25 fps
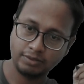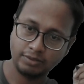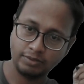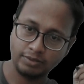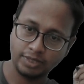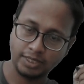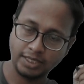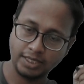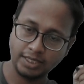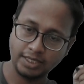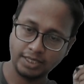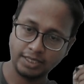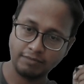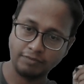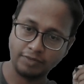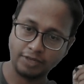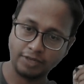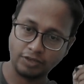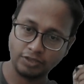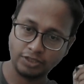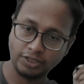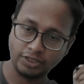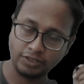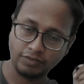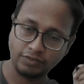okay, the
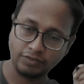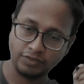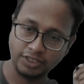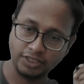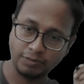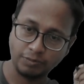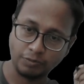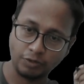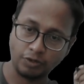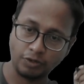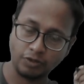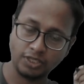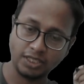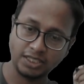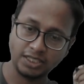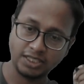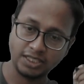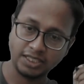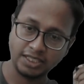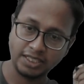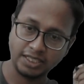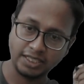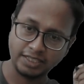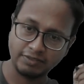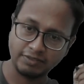velocity of this point or the
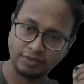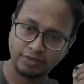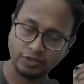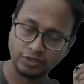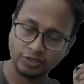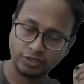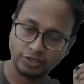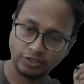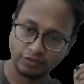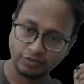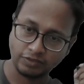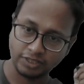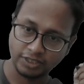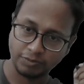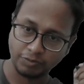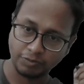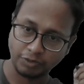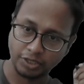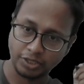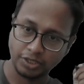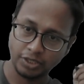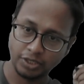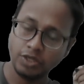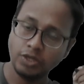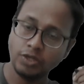instantaneous velocity of this point
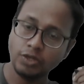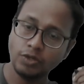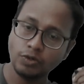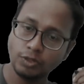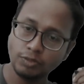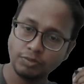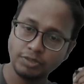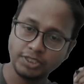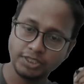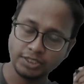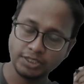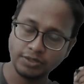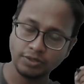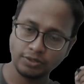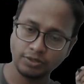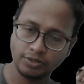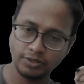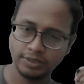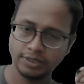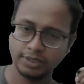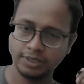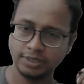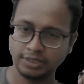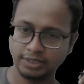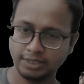would be 0,
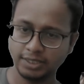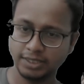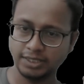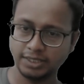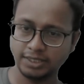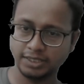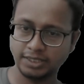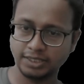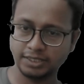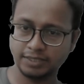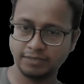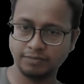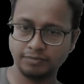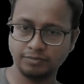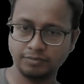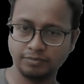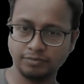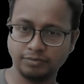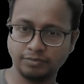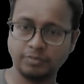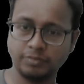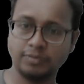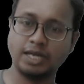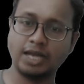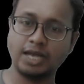isn't it?
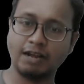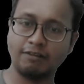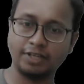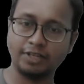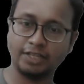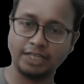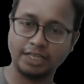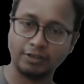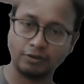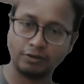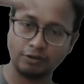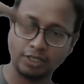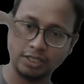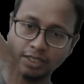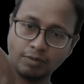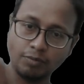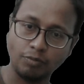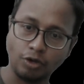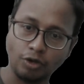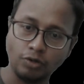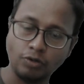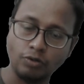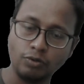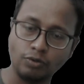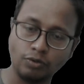After that only the
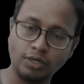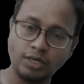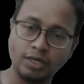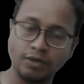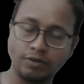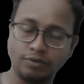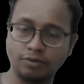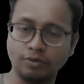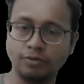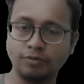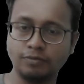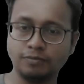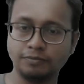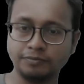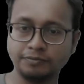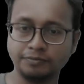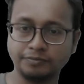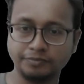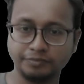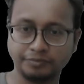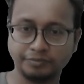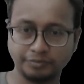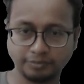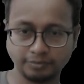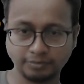ball will roll down. No?
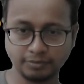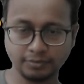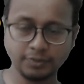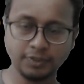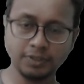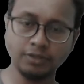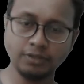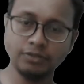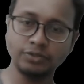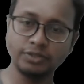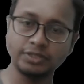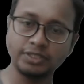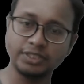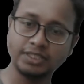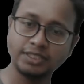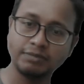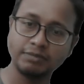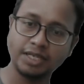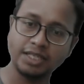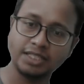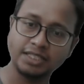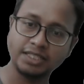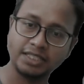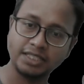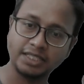So this is my
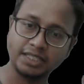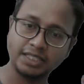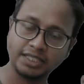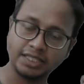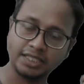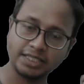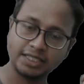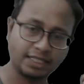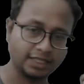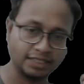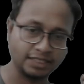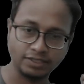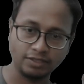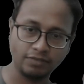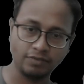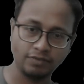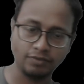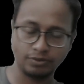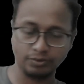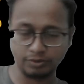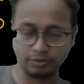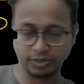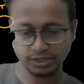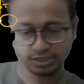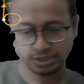instantaneous axis of
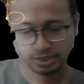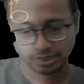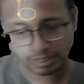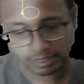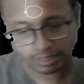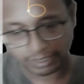rotation.